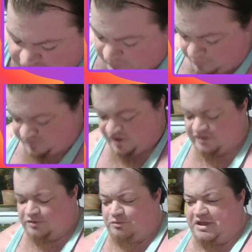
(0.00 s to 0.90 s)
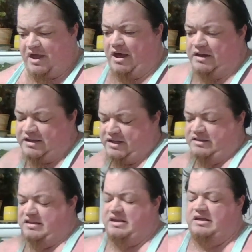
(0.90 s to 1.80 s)
Phillips head that we had
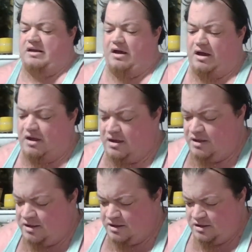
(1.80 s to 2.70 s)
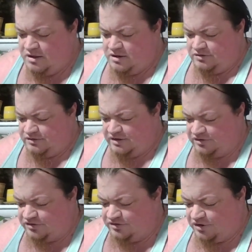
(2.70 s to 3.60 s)
in the uh,
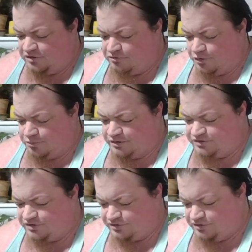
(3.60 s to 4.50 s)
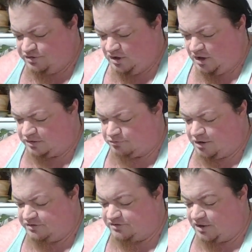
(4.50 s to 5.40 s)
kitchen junk drawer was just not the
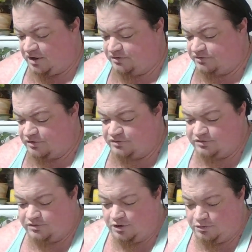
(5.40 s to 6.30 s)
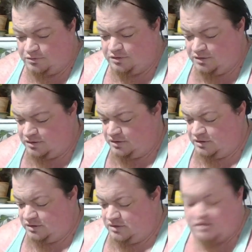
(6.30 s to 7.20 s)
right size. So,
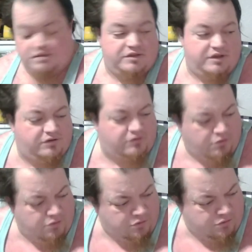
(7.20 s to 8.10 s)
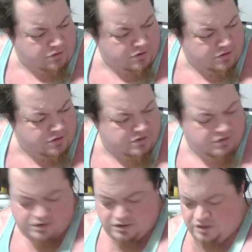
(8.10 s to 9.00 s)
these are
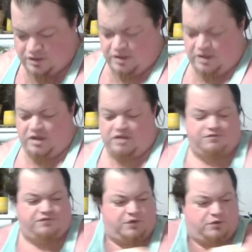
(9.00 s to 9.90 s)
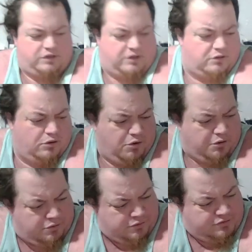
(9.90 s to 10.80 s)
a fairly
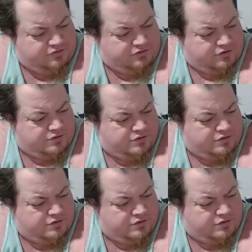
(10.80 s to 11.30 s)
large